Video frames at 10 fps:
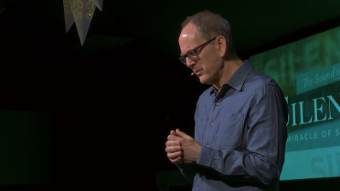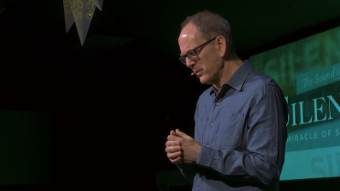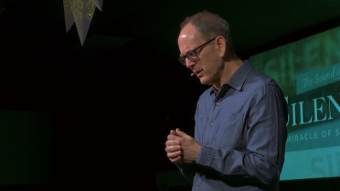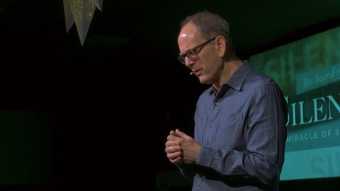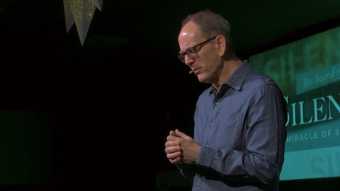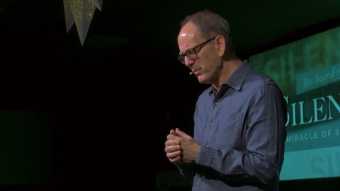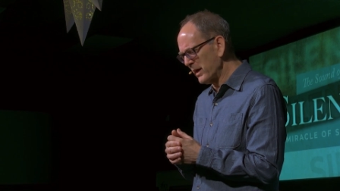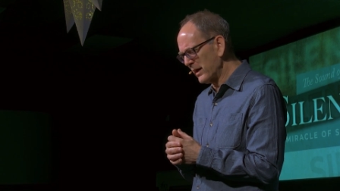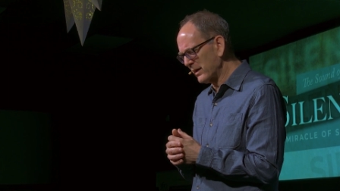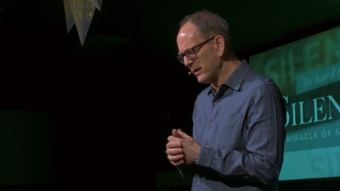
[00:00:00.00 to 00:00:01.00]
We love you
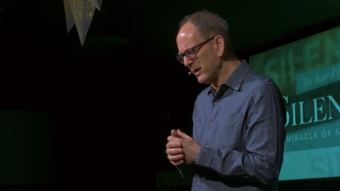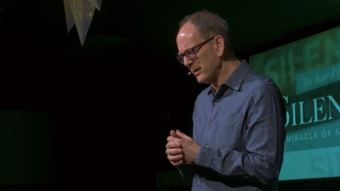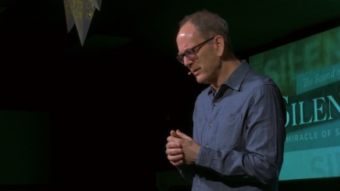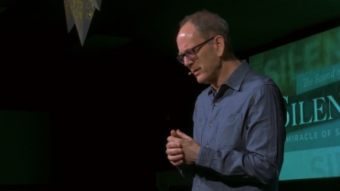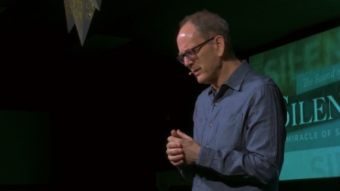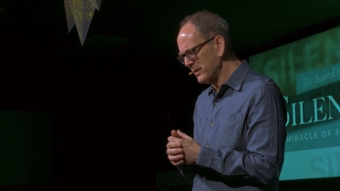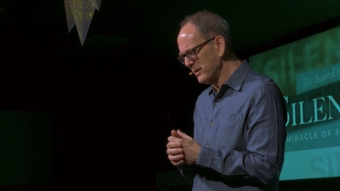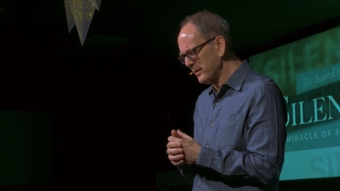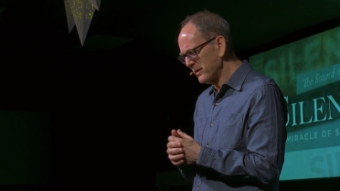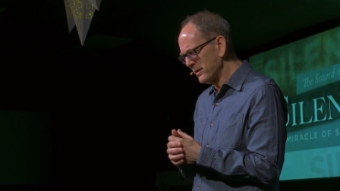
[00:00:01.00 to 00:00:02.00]
back, God.
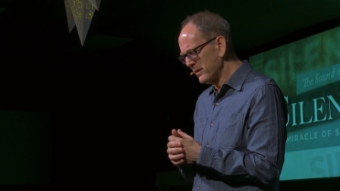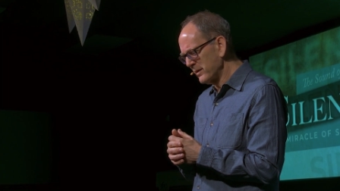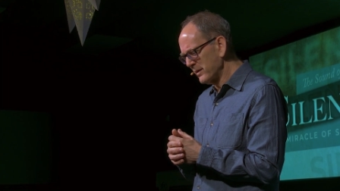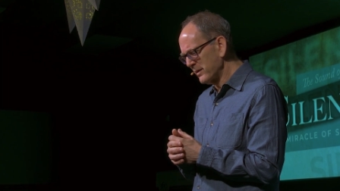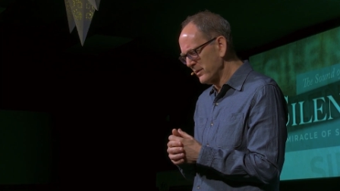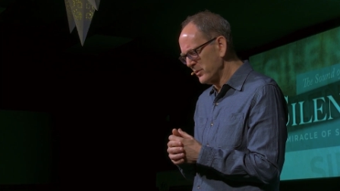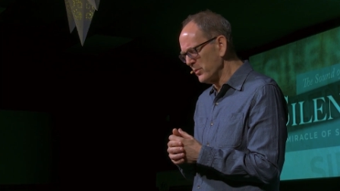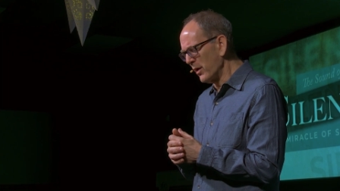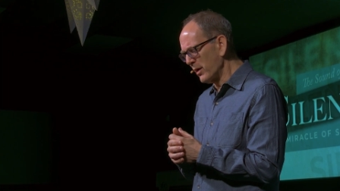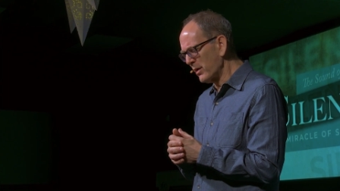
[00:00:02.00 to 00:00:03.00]

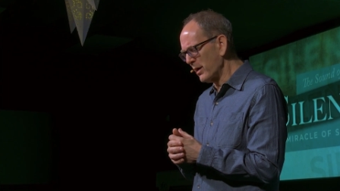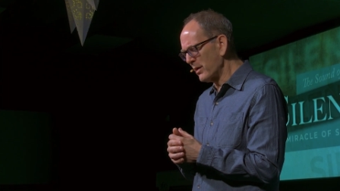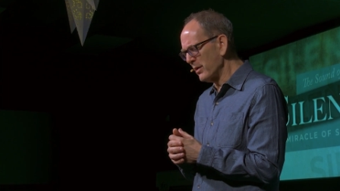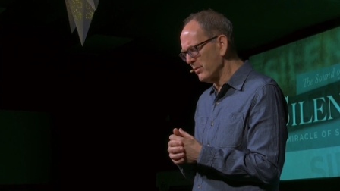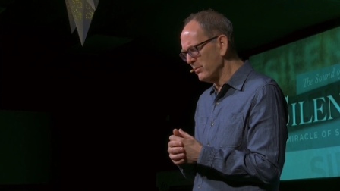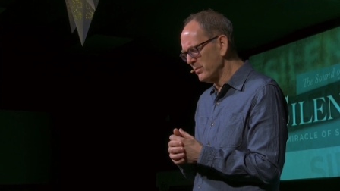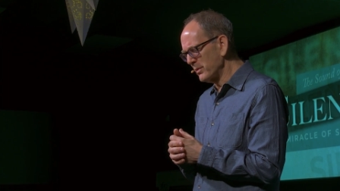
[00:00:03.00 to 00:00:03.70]
You are our hope.